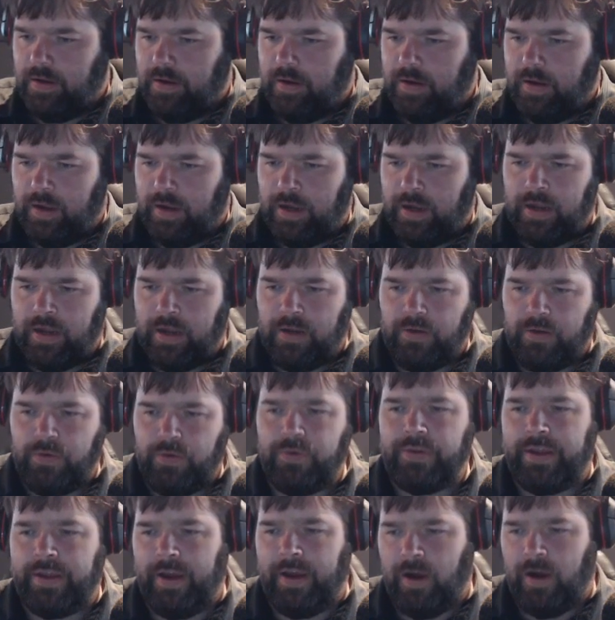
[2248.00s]
uh,
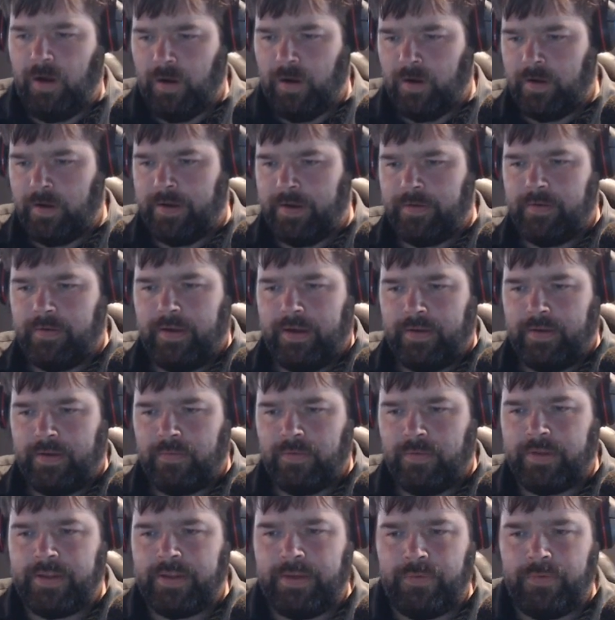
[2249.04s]
who they are and, and
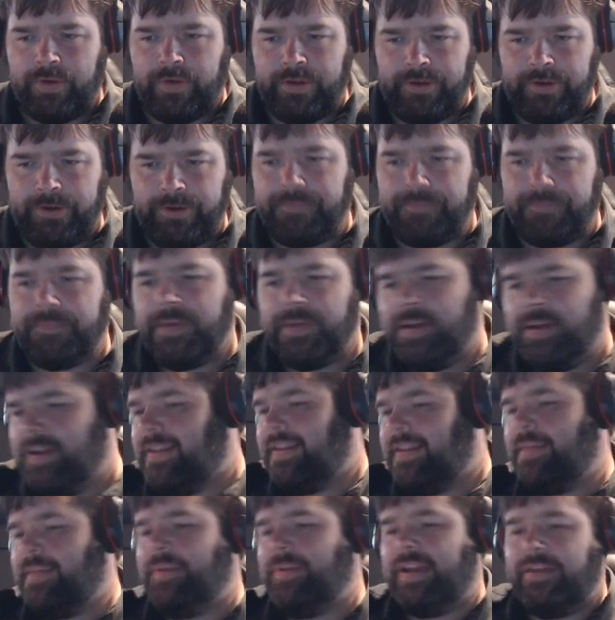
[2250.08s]
what they want to do.
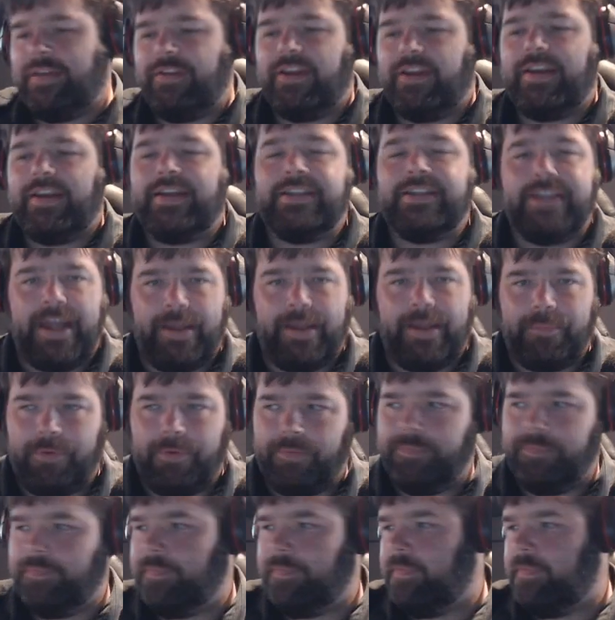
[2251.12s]
Let me give you an example.
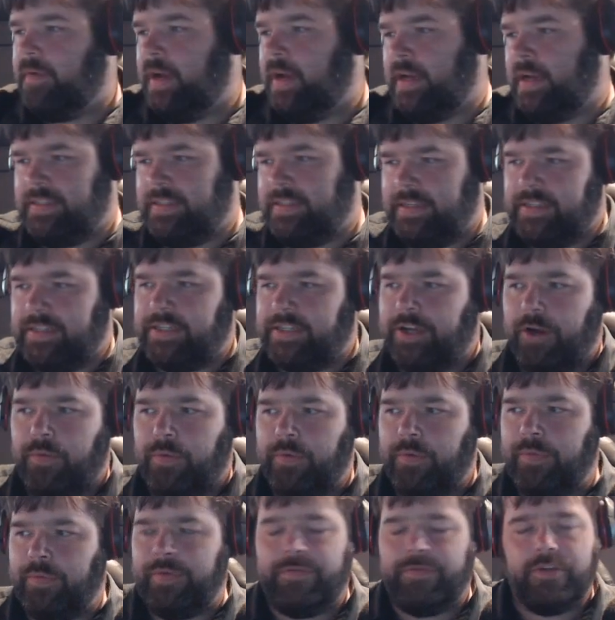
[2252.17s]
Uh, Sisko,
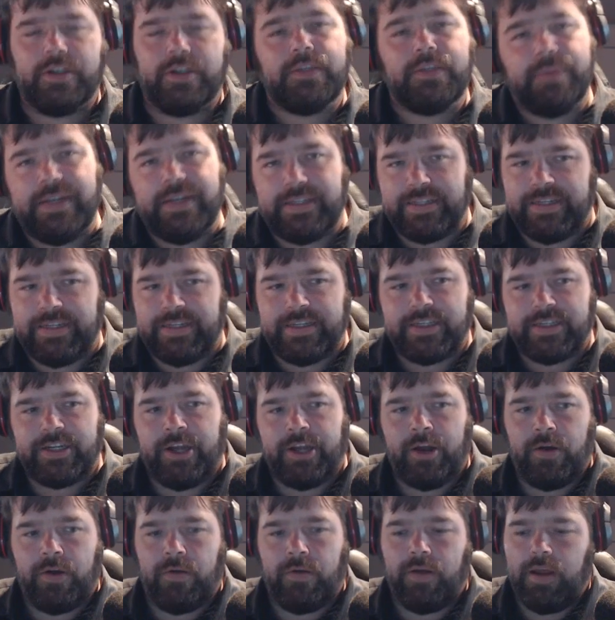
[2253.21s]
when we first meet
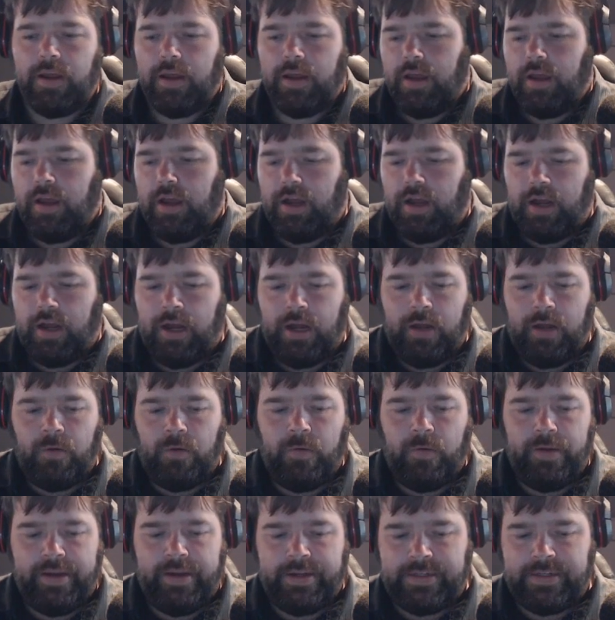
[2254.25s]
Sisko, uh,
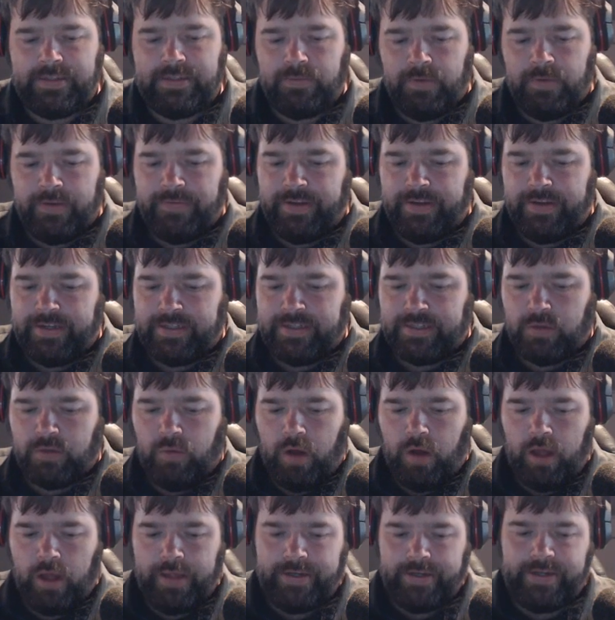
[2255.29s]
his one of his
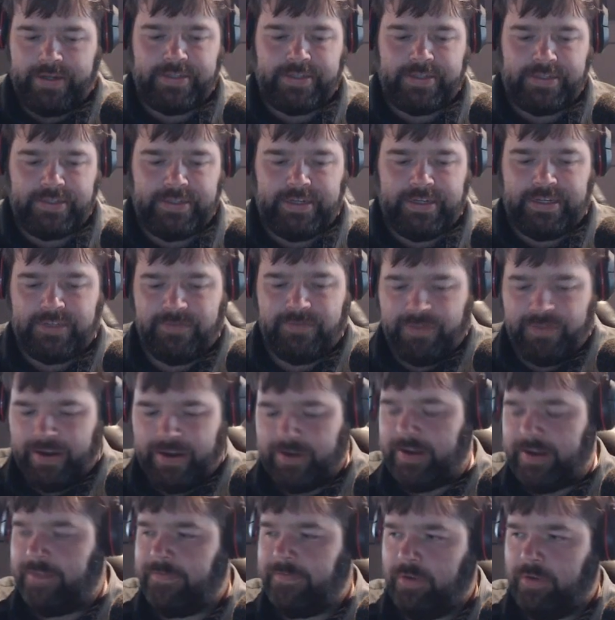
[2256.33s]
qualities is he's
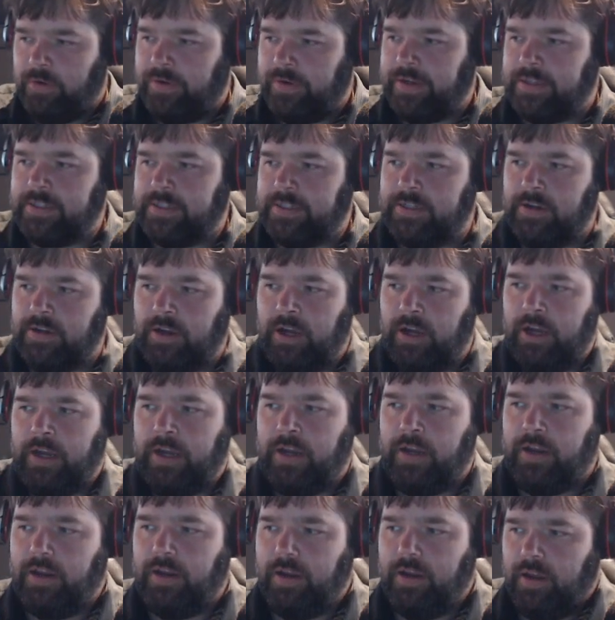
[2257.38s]
very focused
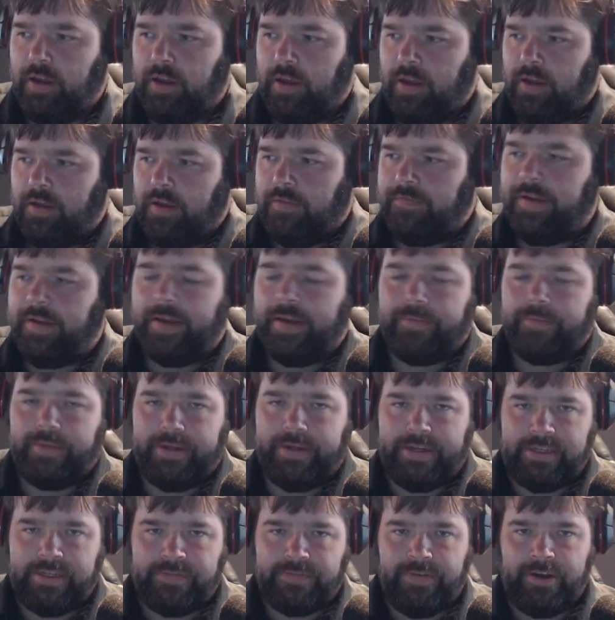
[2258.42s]
on family.
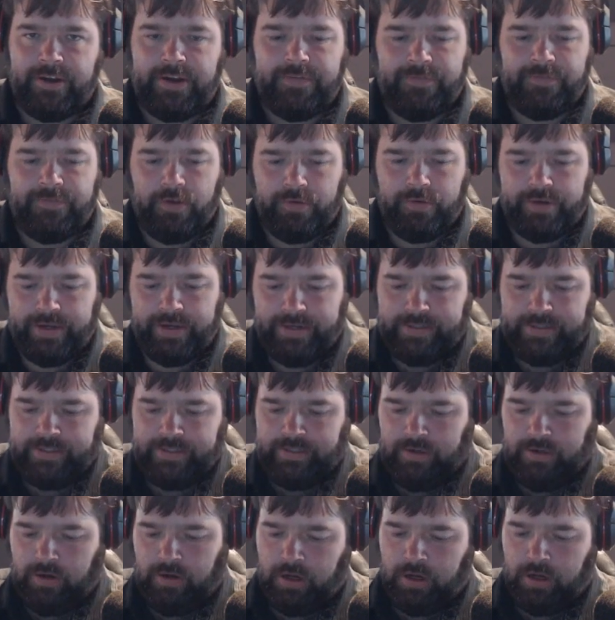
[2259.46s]
He's very focused
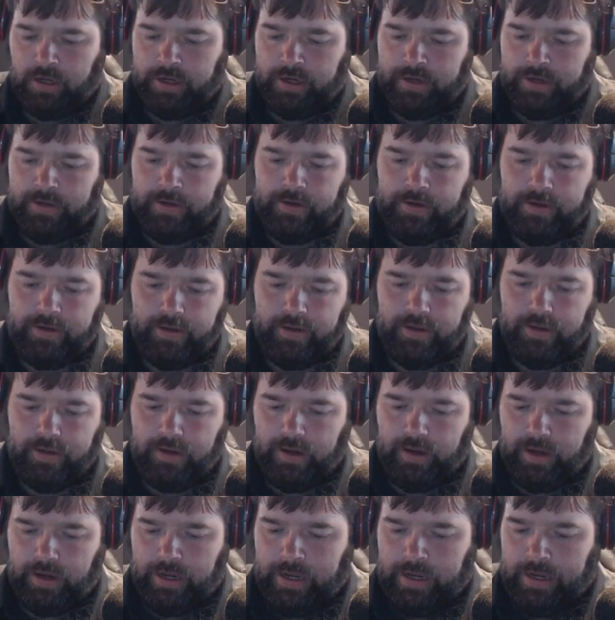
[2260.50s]
on
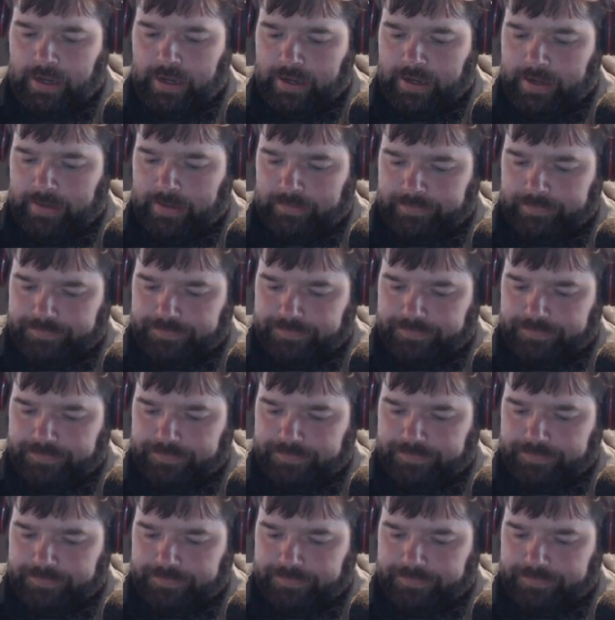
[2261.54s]
uh,